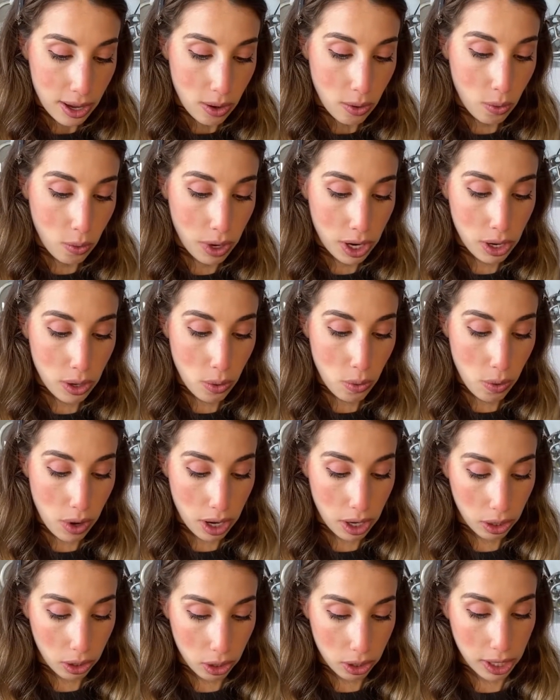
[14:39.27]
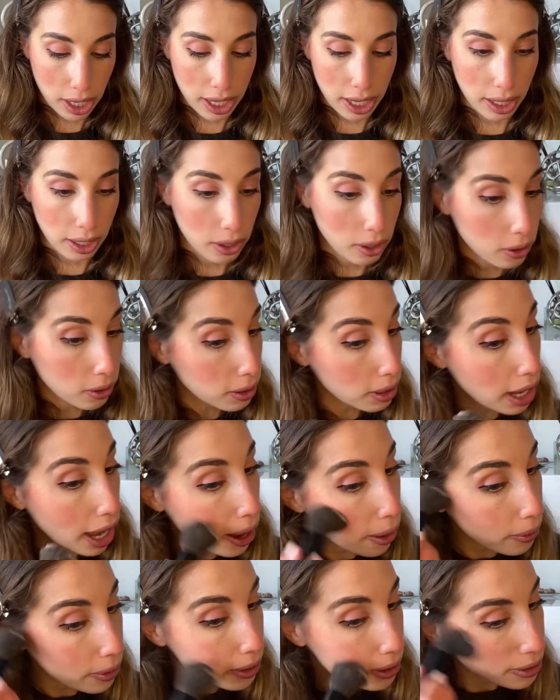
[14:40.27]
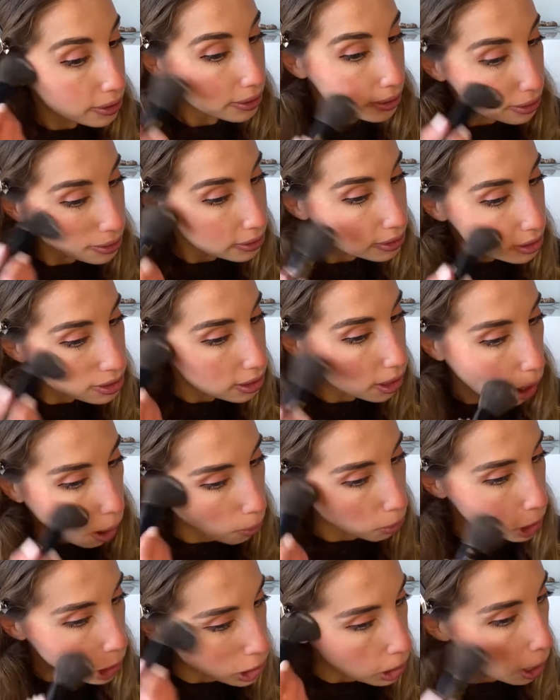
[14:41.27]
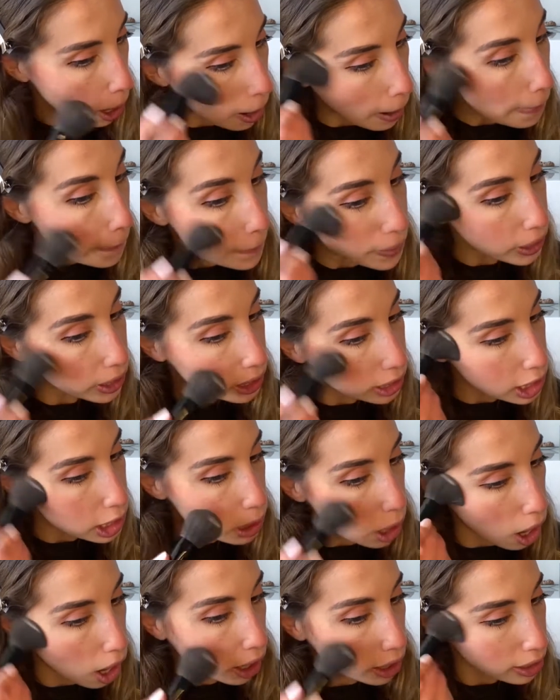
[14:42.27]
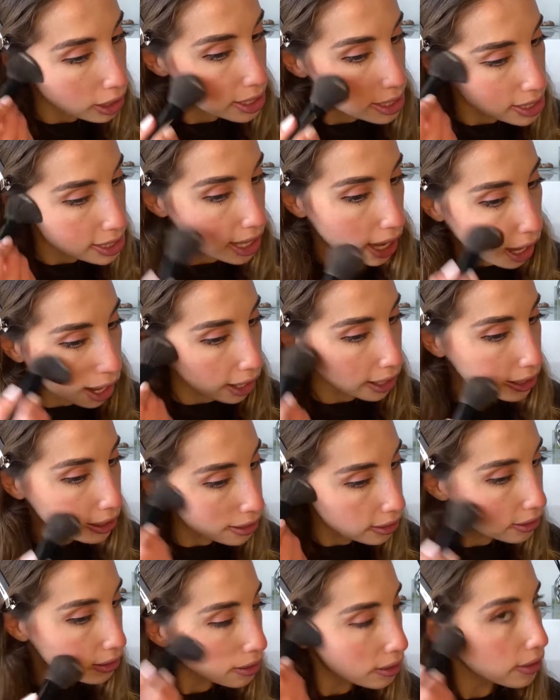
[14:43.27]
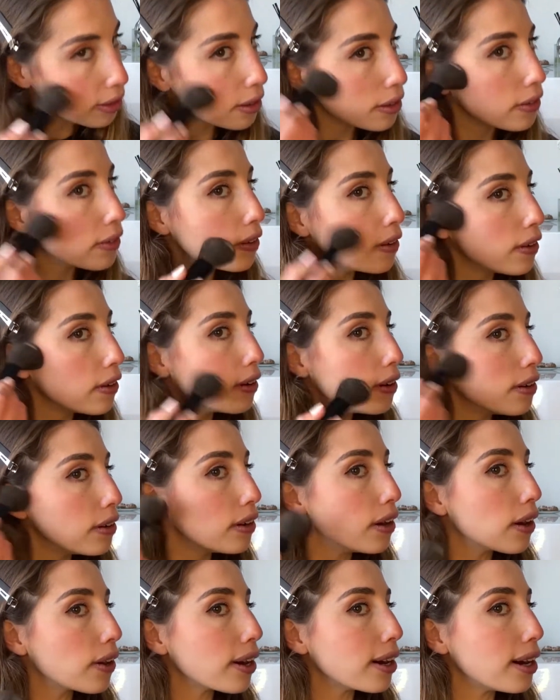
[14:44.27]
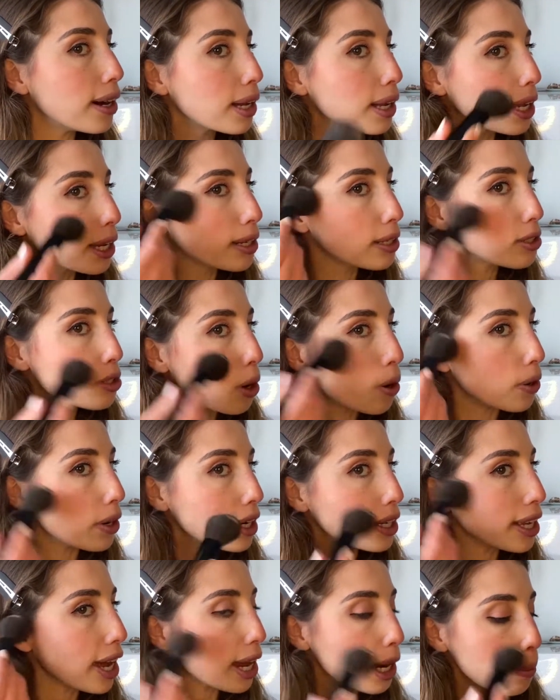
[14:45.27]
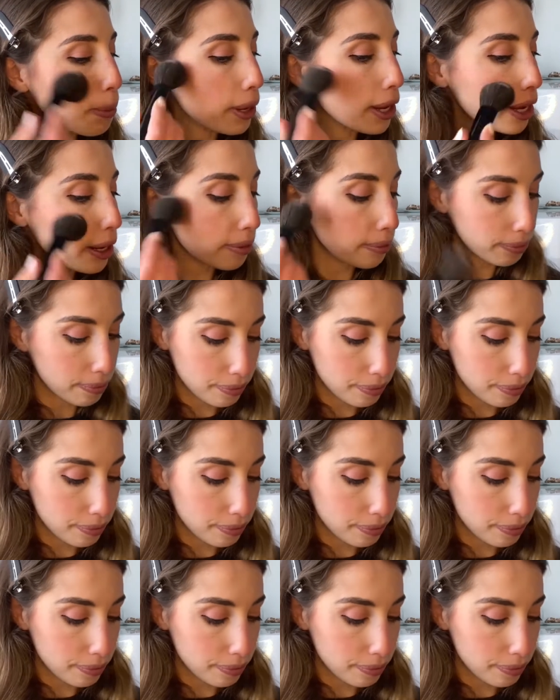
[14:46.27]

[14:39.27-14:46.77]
we don't want to look like a little clown. So I'm just putting this on the side. Okay, I like toned it down a bit.